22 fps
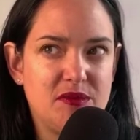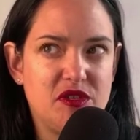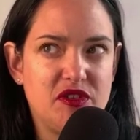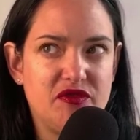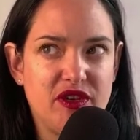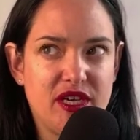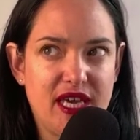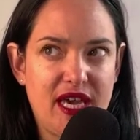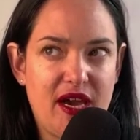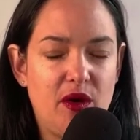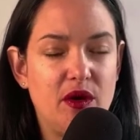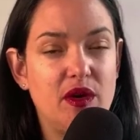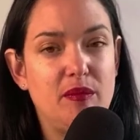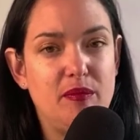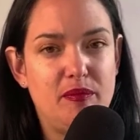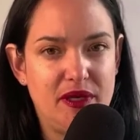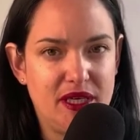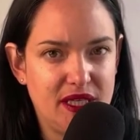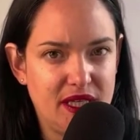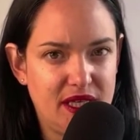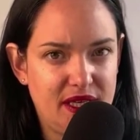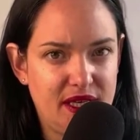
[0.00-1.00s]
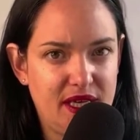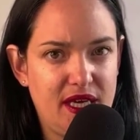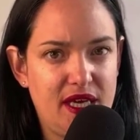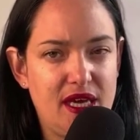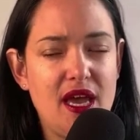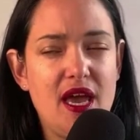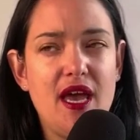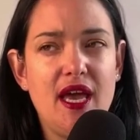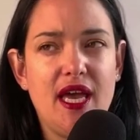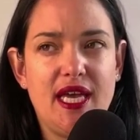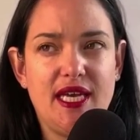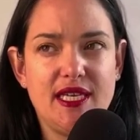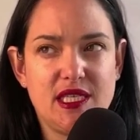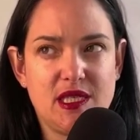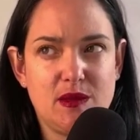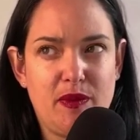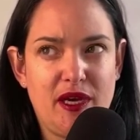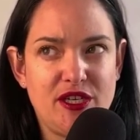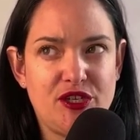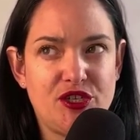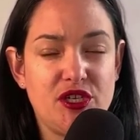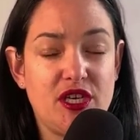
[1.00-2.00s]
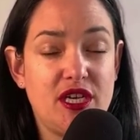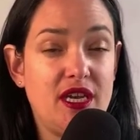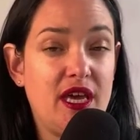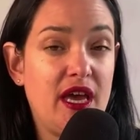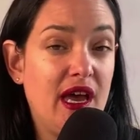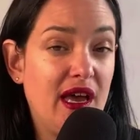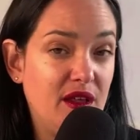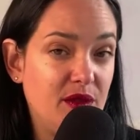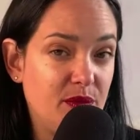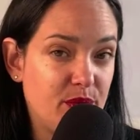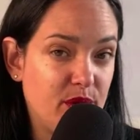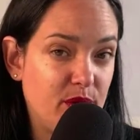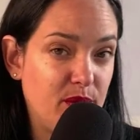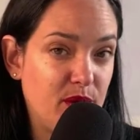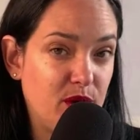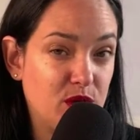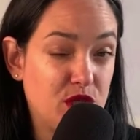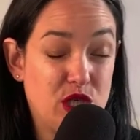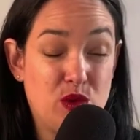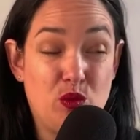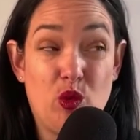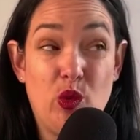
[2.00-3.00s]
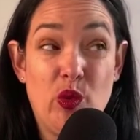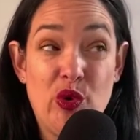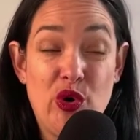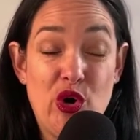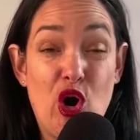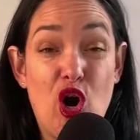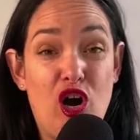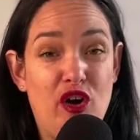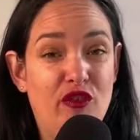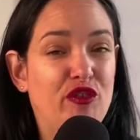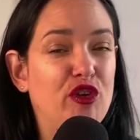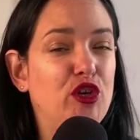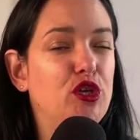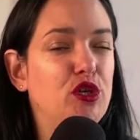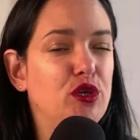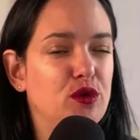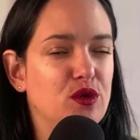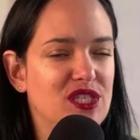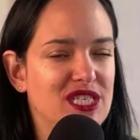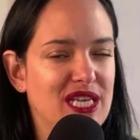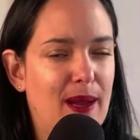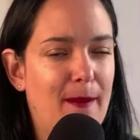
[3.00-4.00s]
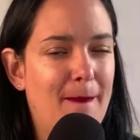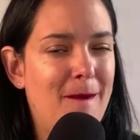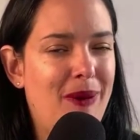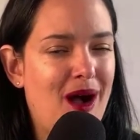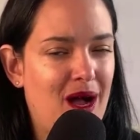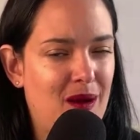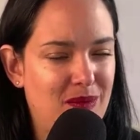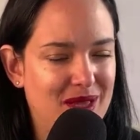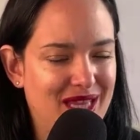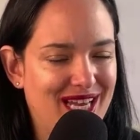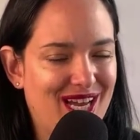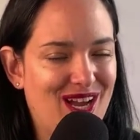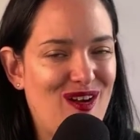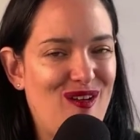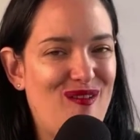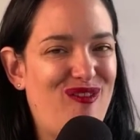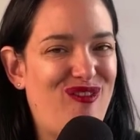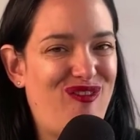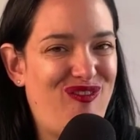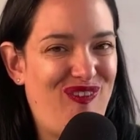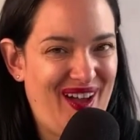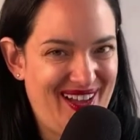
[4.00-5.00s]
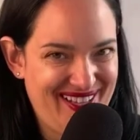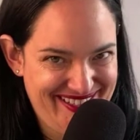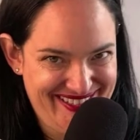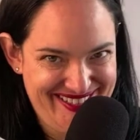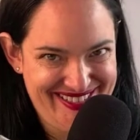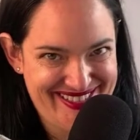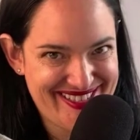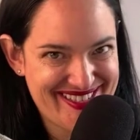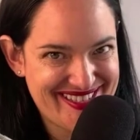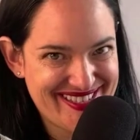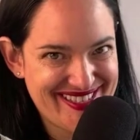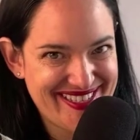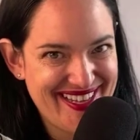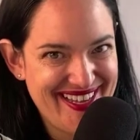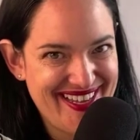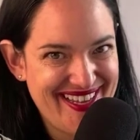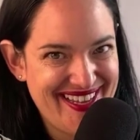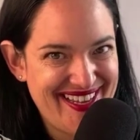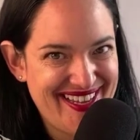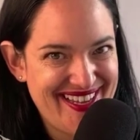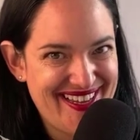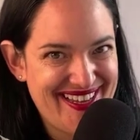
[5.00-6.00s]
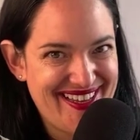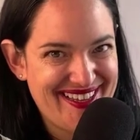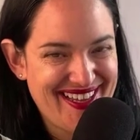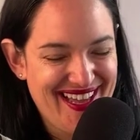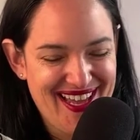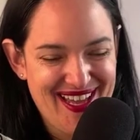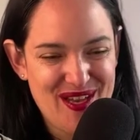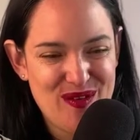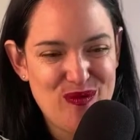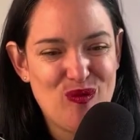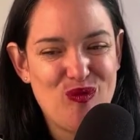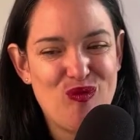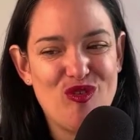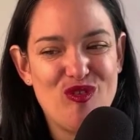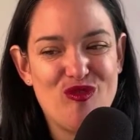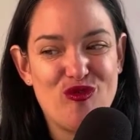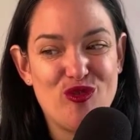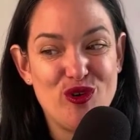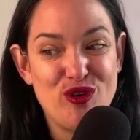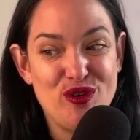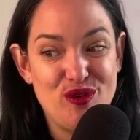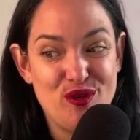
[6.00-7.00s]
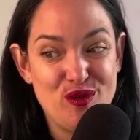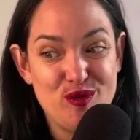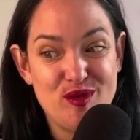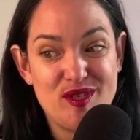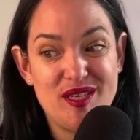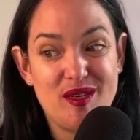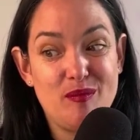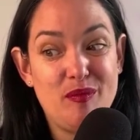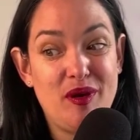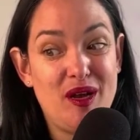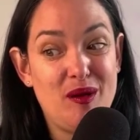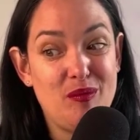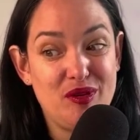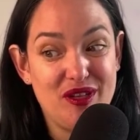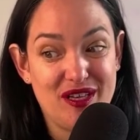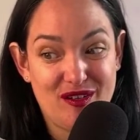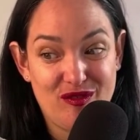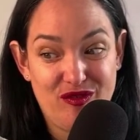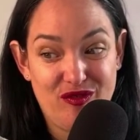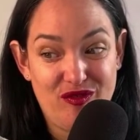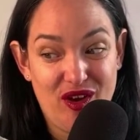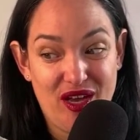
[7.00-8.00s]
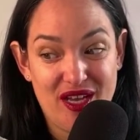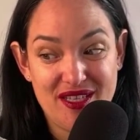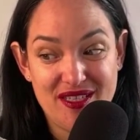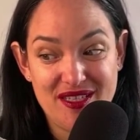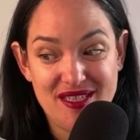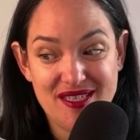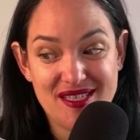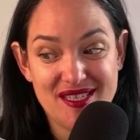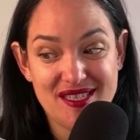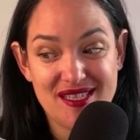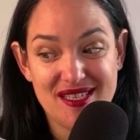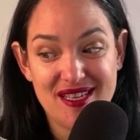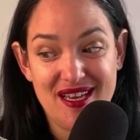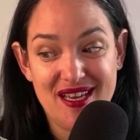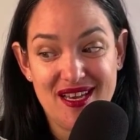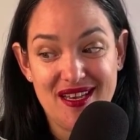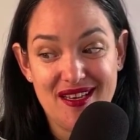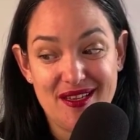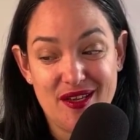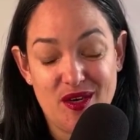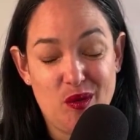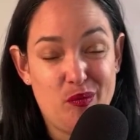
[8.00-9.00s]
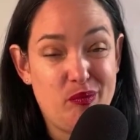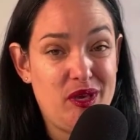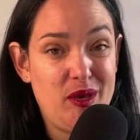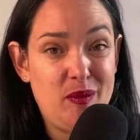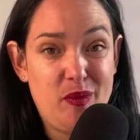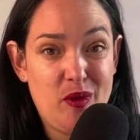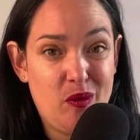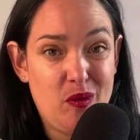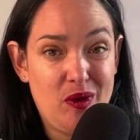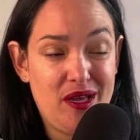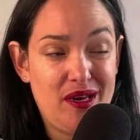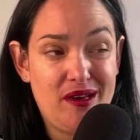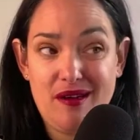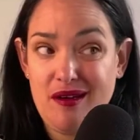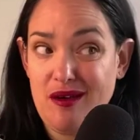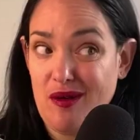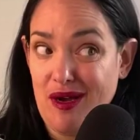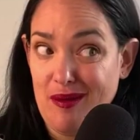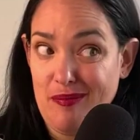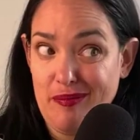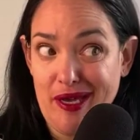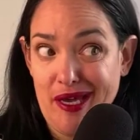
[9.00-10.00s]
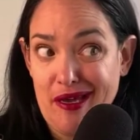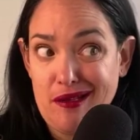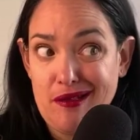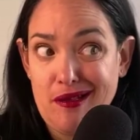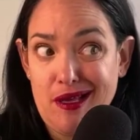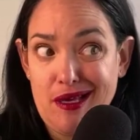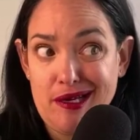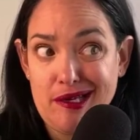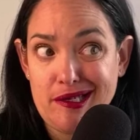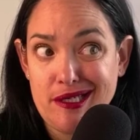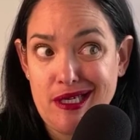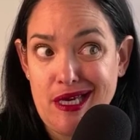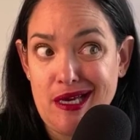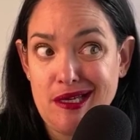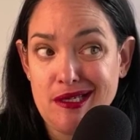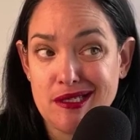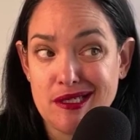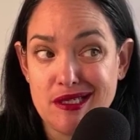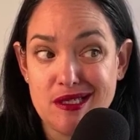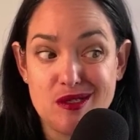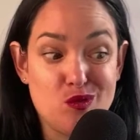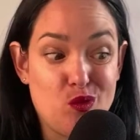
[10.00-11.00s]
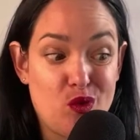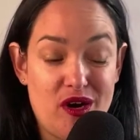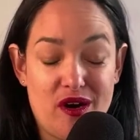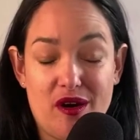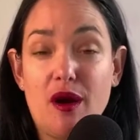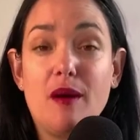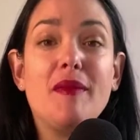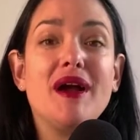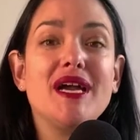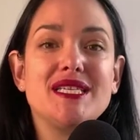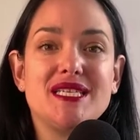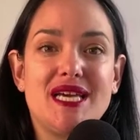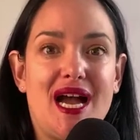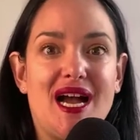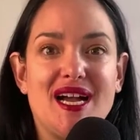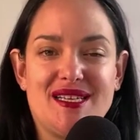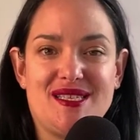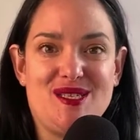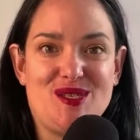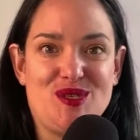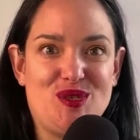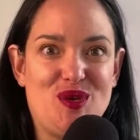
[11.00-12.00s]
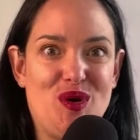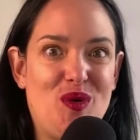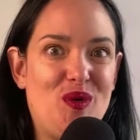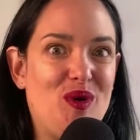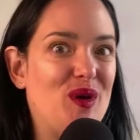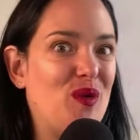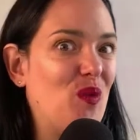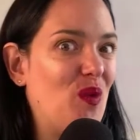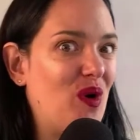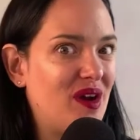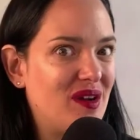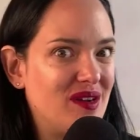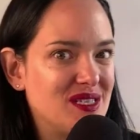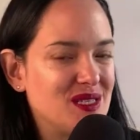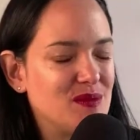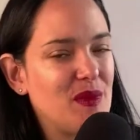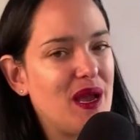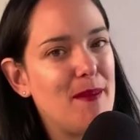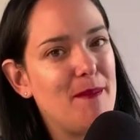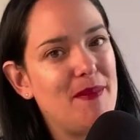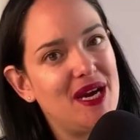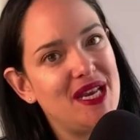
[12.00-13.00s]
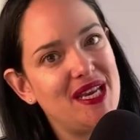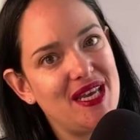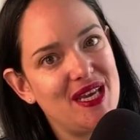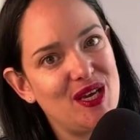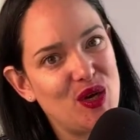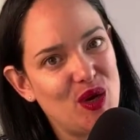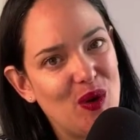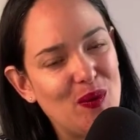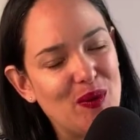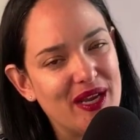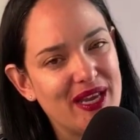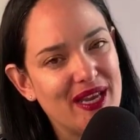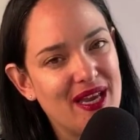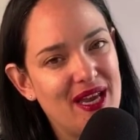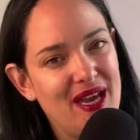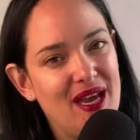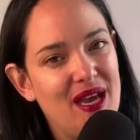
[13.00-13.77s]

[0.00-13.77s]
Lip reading: of accountability, especially in health promotion, where we're often using public funds. Okay, if we're using public funds, you know, people want to know, I pay a lot of taxes. Where are my taxes going? Where is my money going?